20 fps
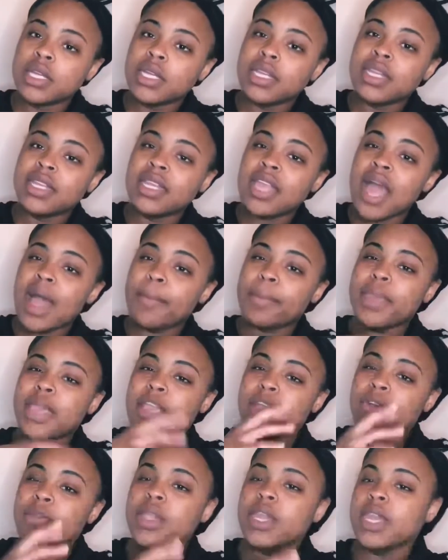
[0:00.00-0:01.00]
not being
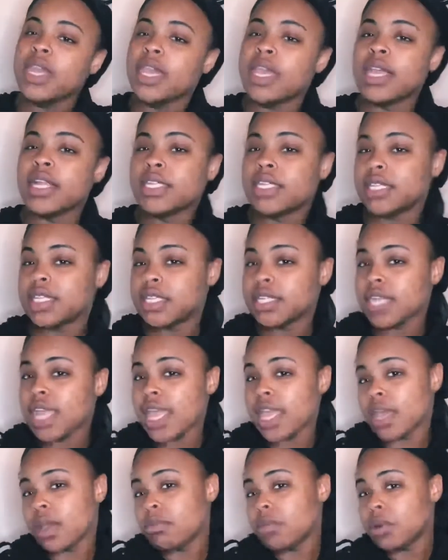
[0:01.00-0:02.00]
greedy and just
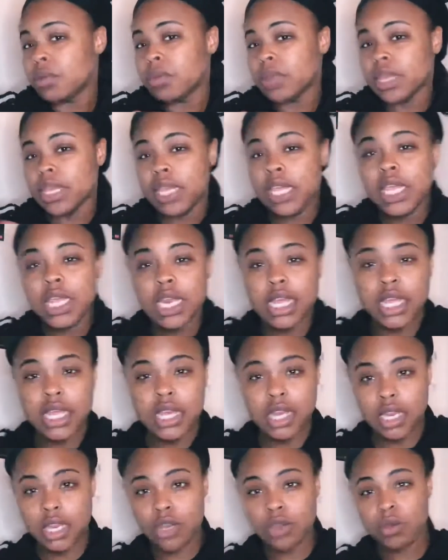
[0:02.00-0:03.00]
taking what we needed
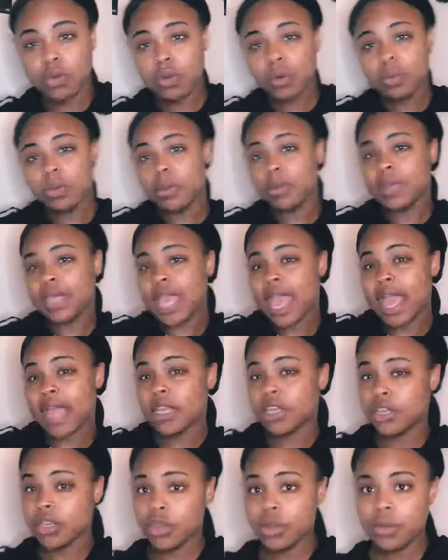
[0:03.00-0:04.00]
and doing what we had
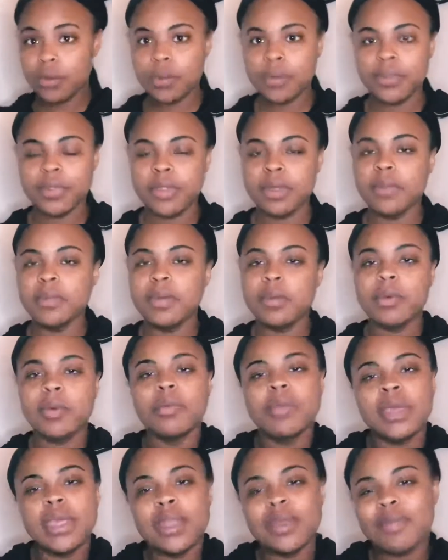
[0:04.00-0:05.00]
to do, then we would
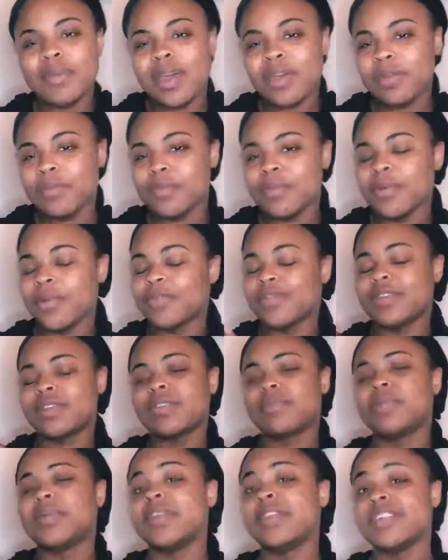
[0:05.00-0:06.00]
be in a perfect
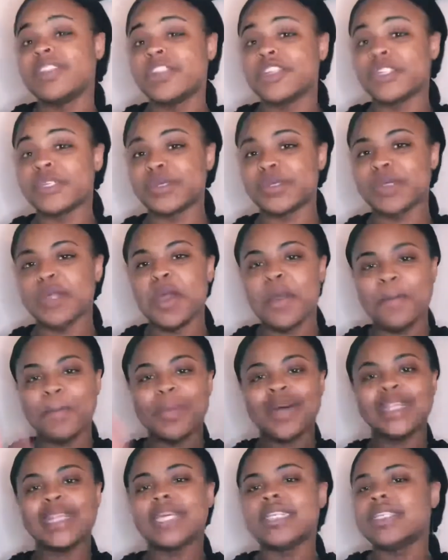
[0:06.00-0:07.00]
position. But
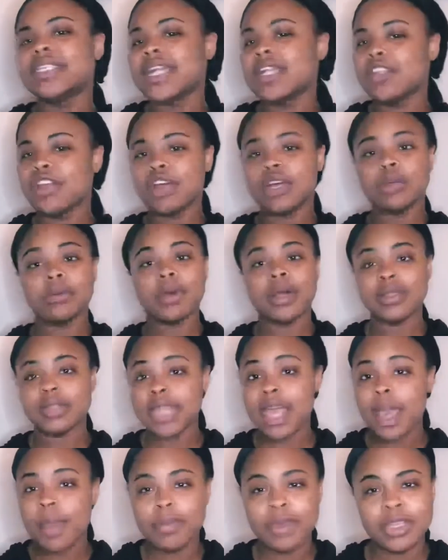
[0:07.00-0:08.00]
let's not talk about
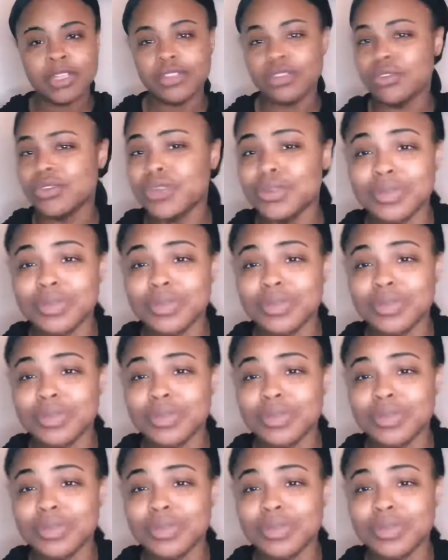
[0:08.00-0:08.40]
that, because